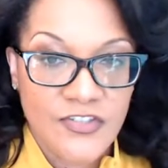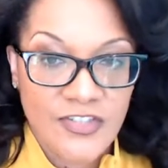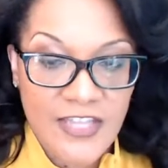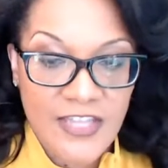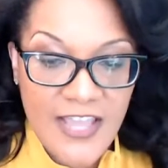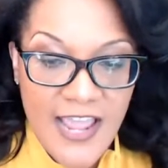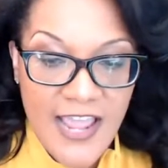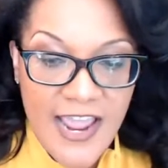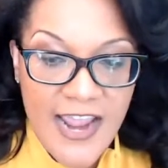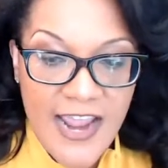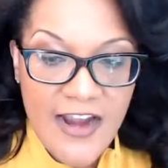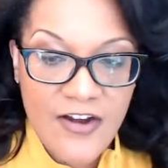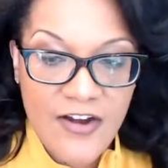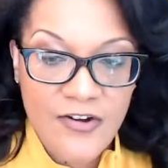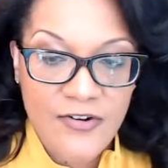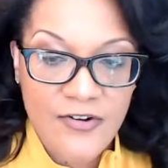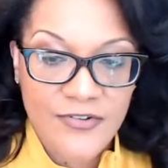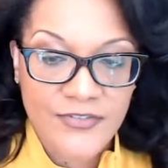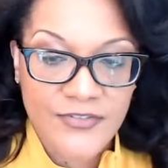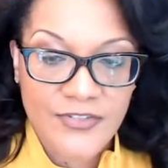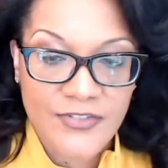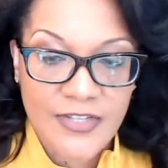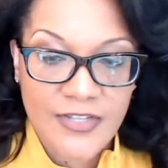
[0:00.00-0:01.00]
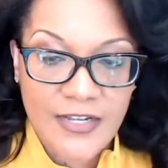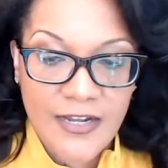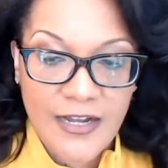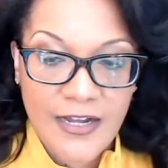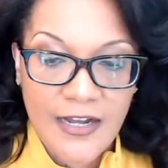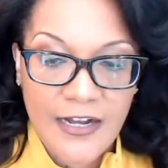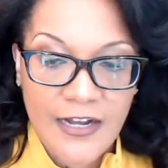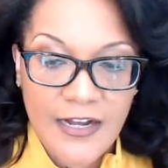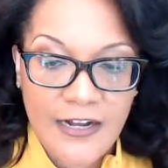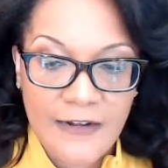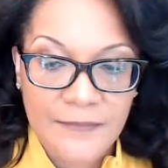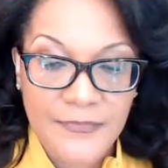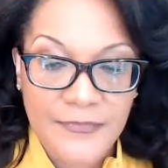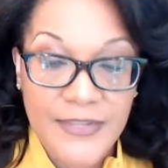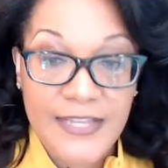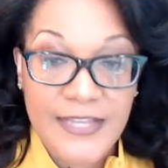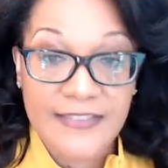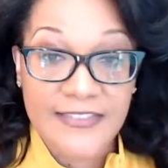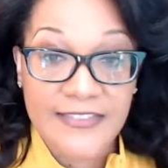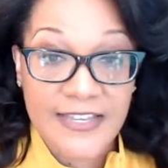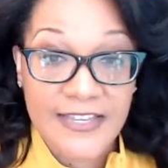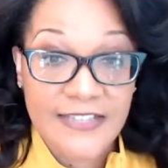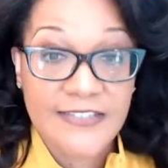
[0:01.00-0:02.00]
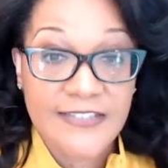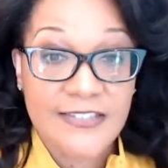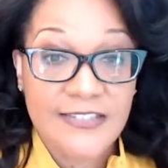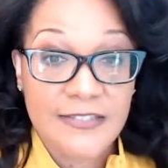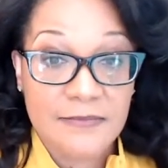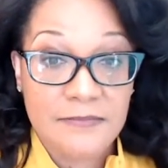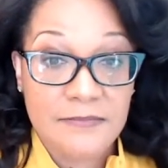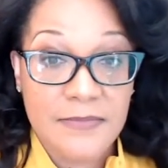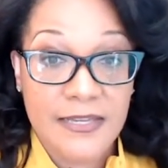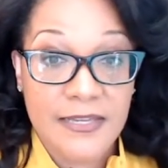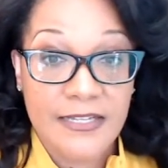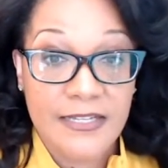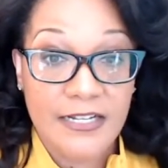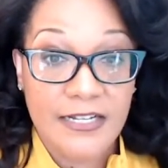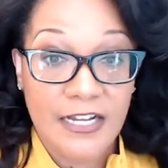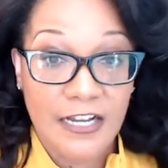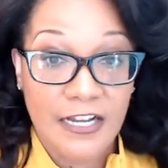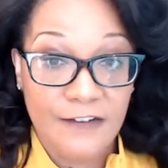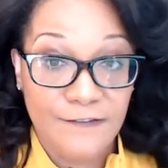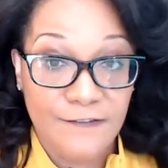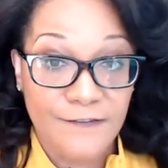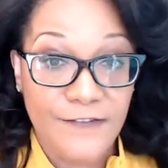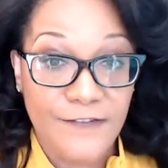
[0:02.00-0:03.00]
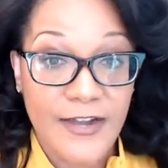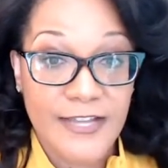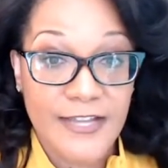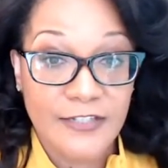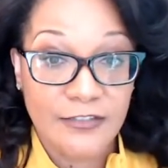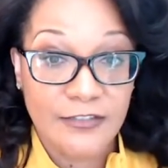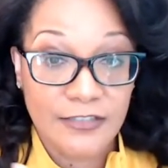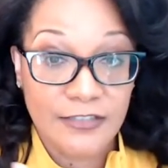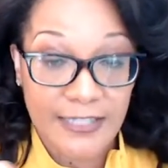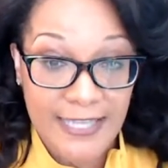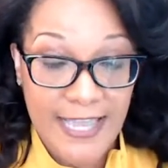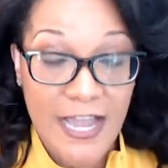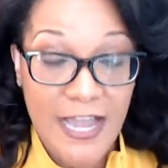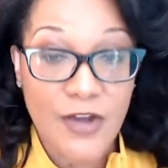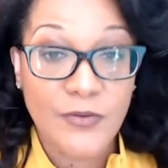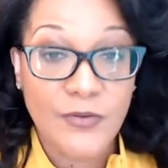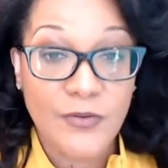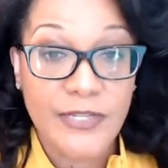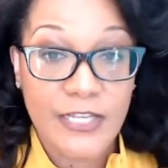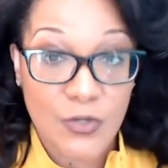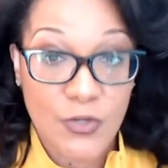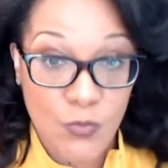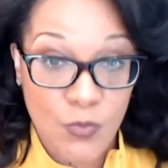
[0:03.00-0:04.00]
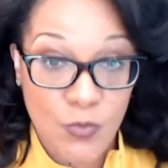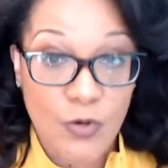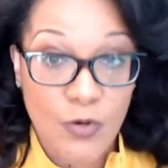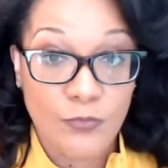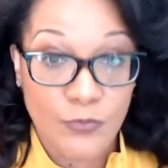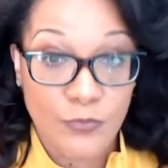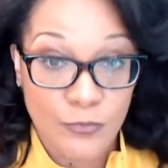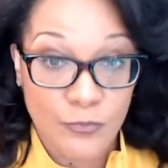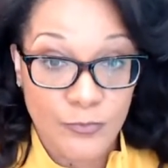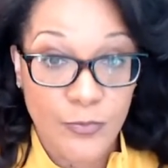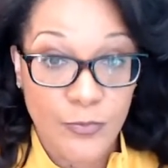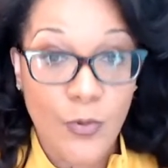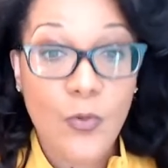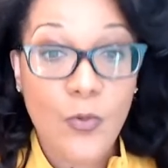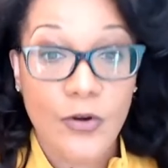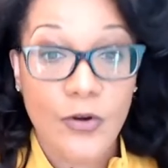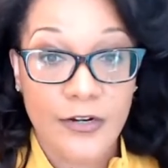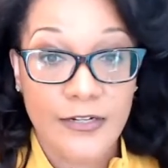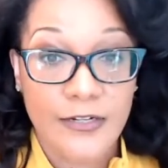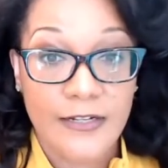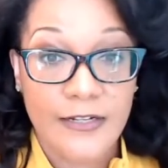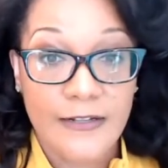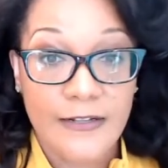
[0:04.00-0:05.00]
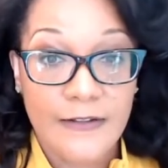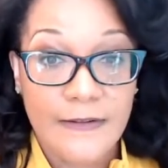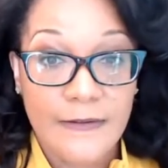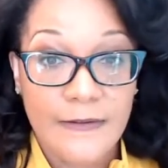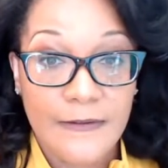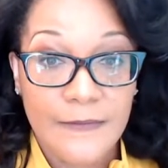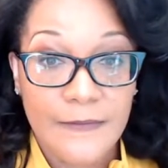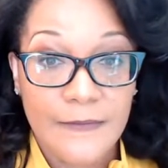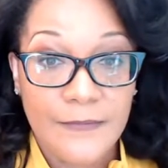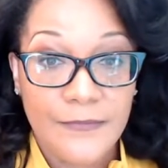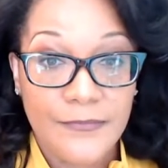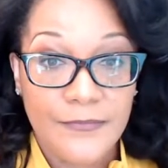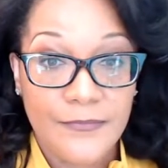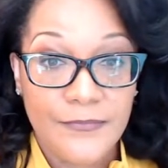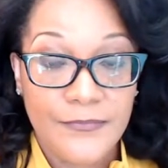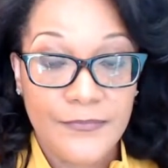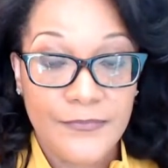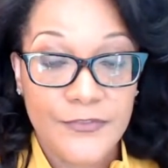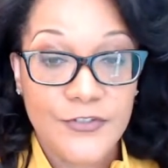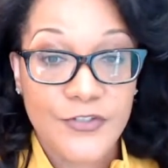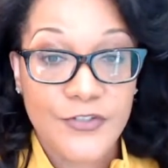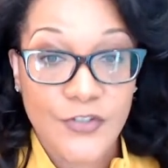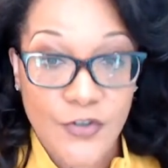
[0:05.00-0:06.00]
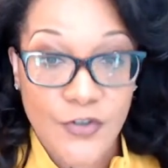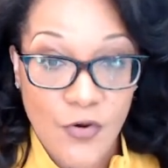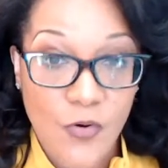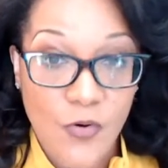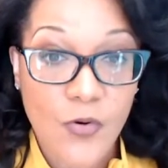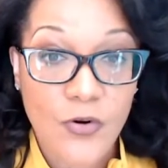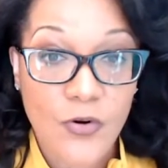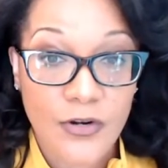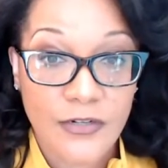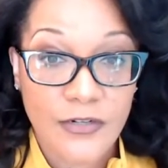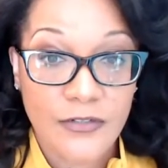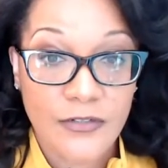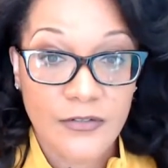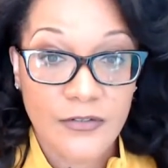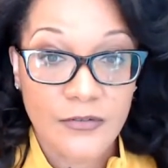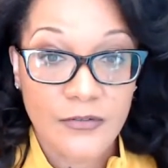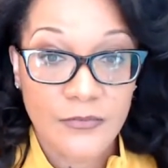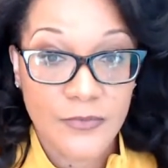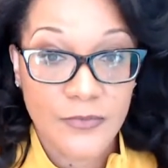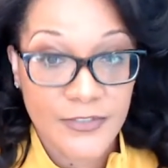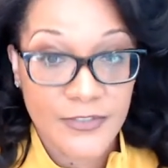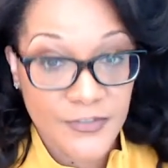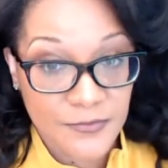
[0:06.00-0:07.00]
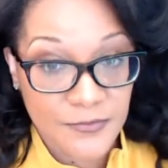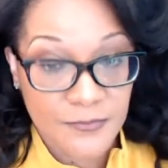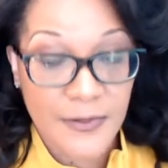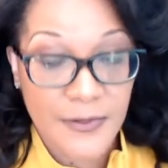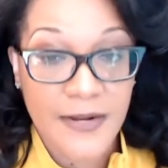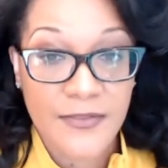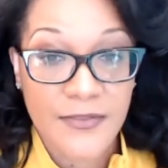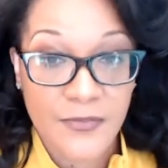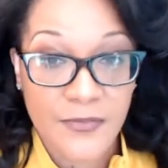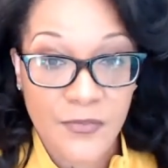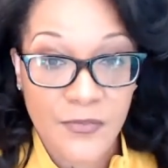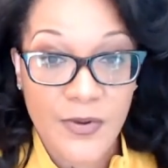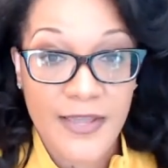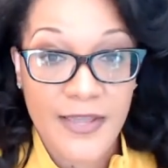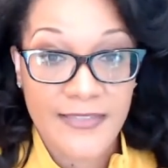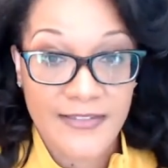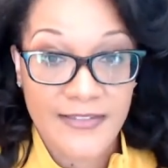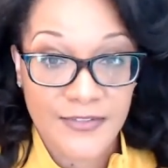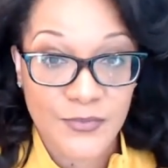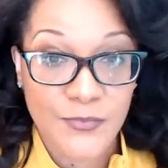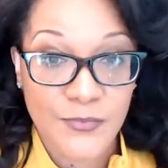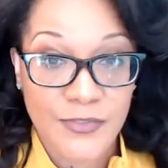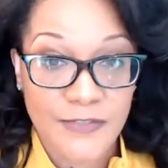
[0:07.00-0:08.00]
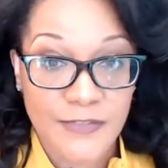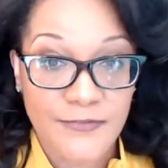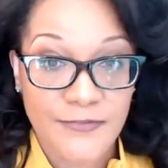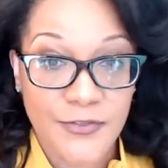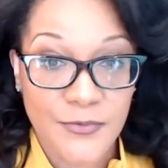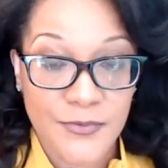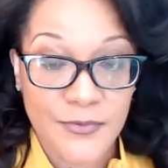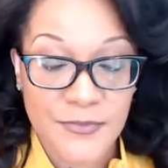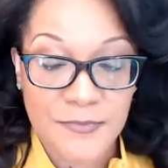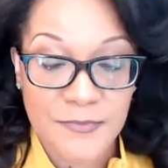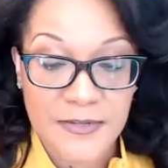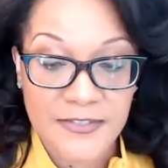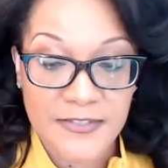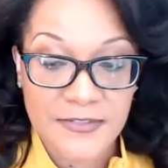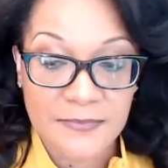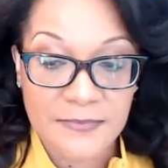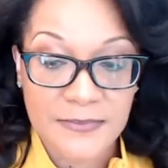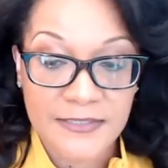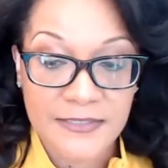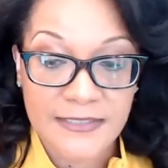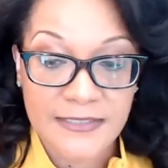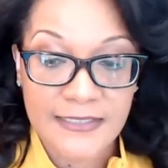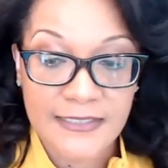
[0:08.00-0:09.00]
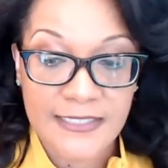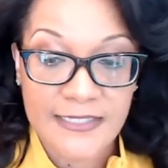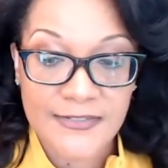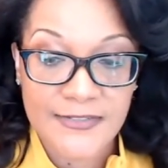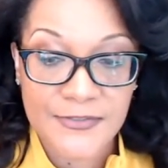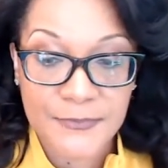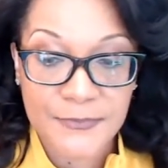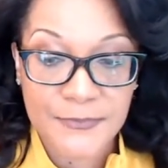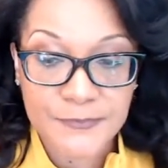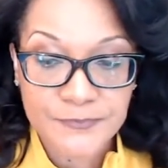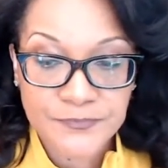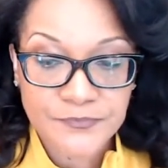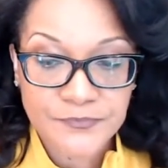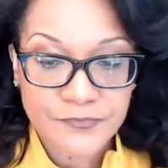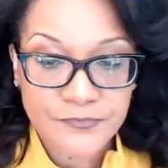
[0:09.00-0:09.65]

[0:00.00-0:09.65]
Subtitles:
to the heirs, and then submit a final accounting or a report to the court, which, by the way, that's one of your responsibilities,